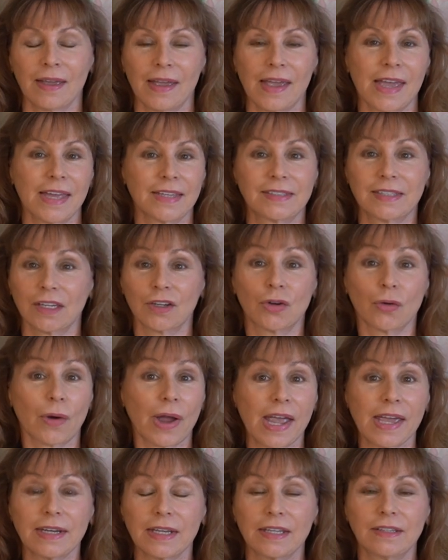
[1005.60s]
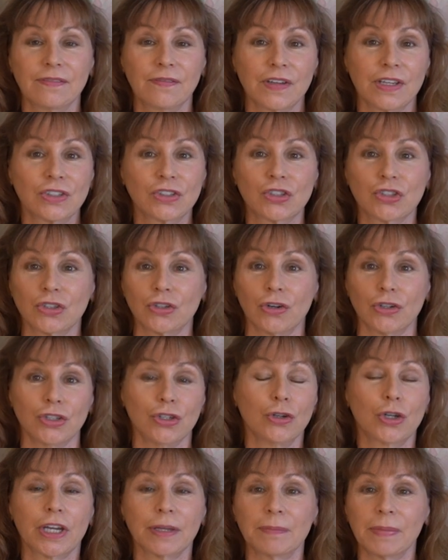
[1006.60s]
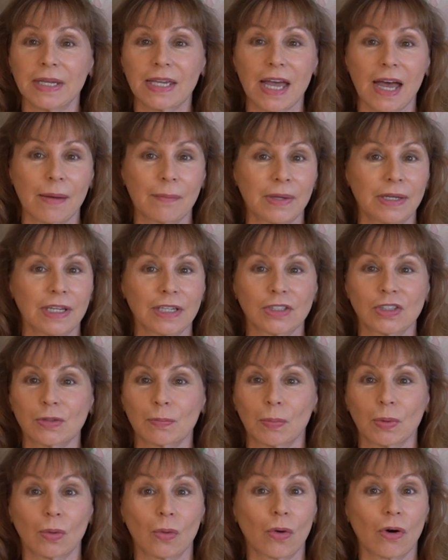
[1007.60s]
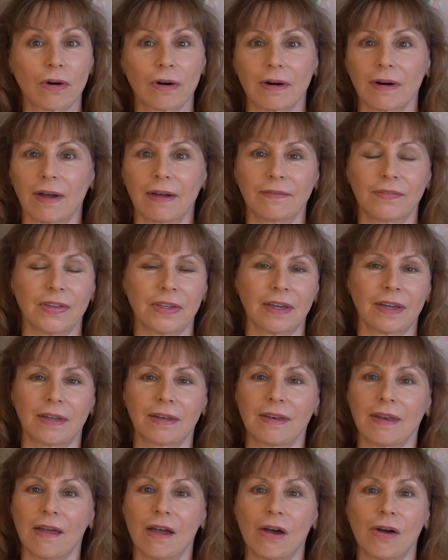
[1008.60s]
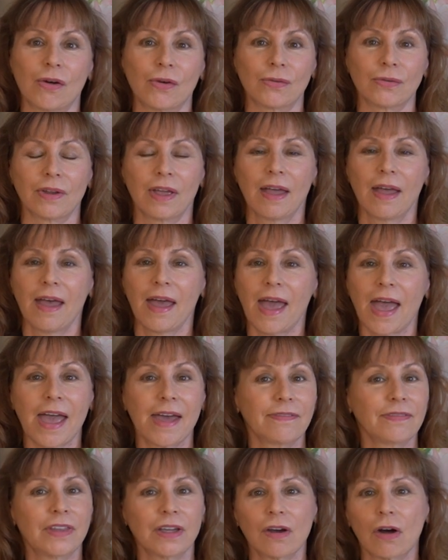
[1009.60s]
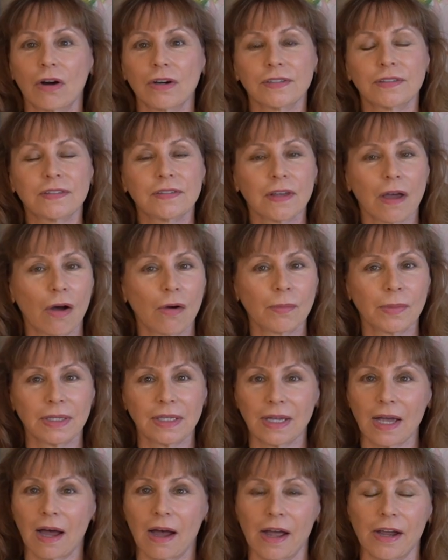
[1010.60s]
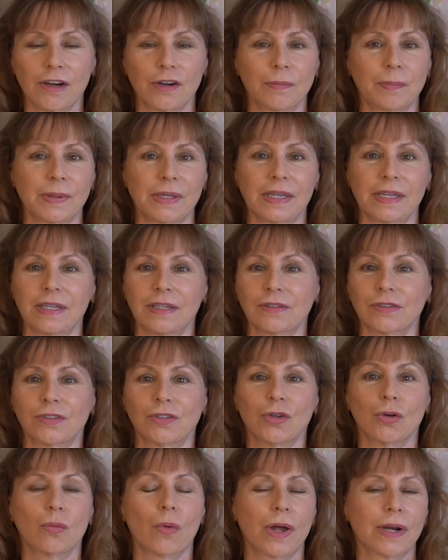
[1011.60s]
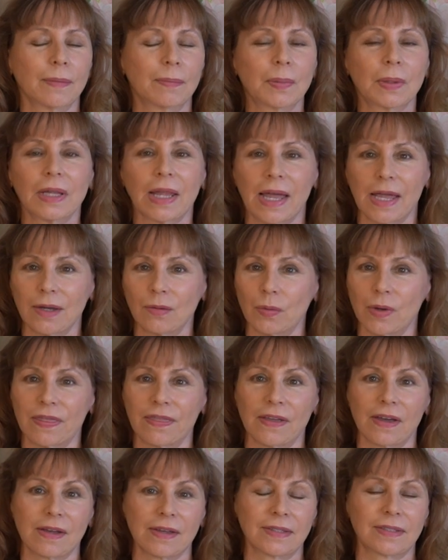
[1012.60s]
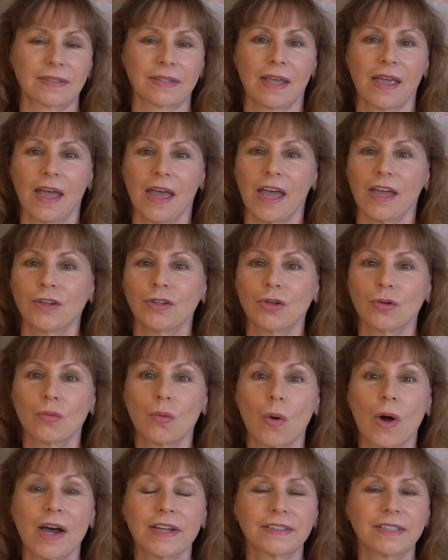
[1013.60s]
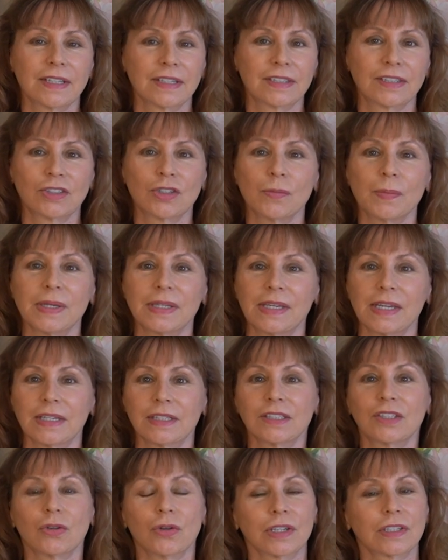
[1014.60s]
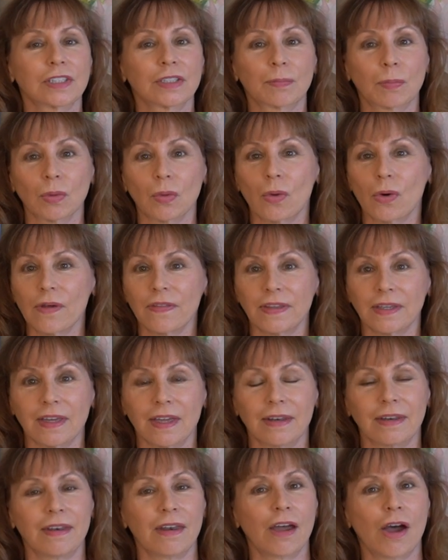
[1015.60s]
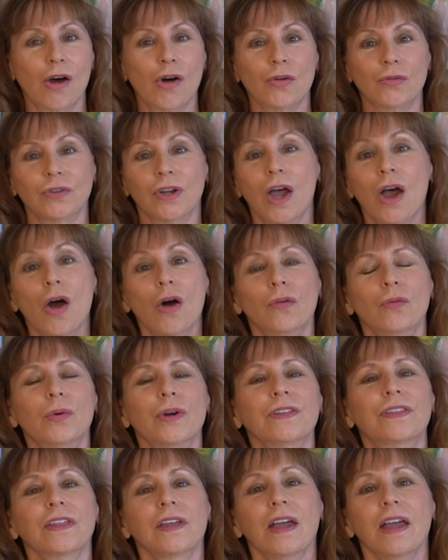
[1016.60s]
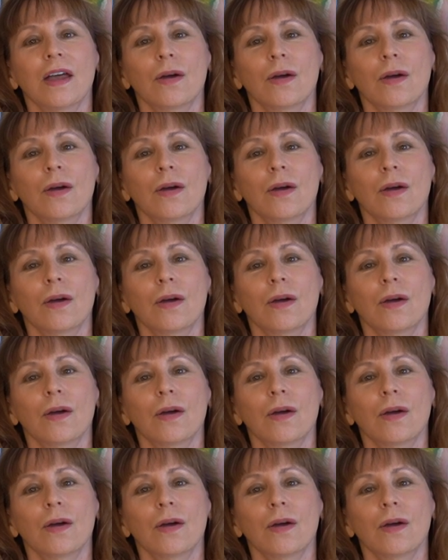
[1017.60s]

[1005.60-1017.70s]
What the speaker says: It's a great adventure. You can become an explorer of the unknown. And there are so many higher beings who want to play with us and who want us to begin to explore the unknown with